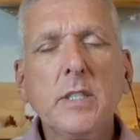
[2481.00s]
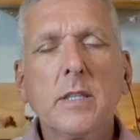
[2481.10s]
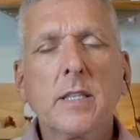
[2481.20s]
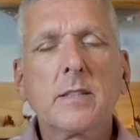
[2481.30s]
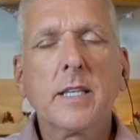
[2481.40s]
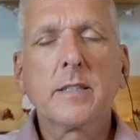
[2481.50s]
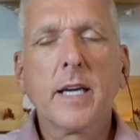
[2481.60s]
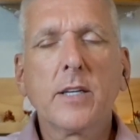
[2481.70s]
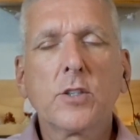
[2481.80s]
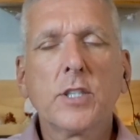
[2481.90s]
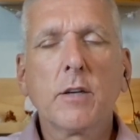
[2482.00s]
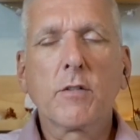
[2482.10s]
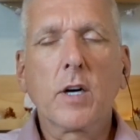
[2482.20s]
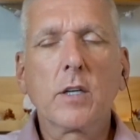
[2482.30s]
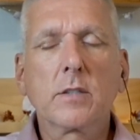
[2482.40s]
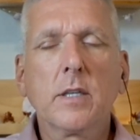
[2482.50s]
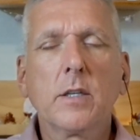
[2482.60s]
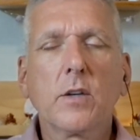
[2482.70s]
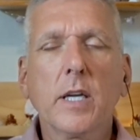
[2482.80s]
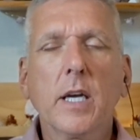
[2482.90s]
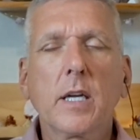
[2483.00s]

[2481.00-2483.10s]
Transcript: Let us take the energy of our heart center and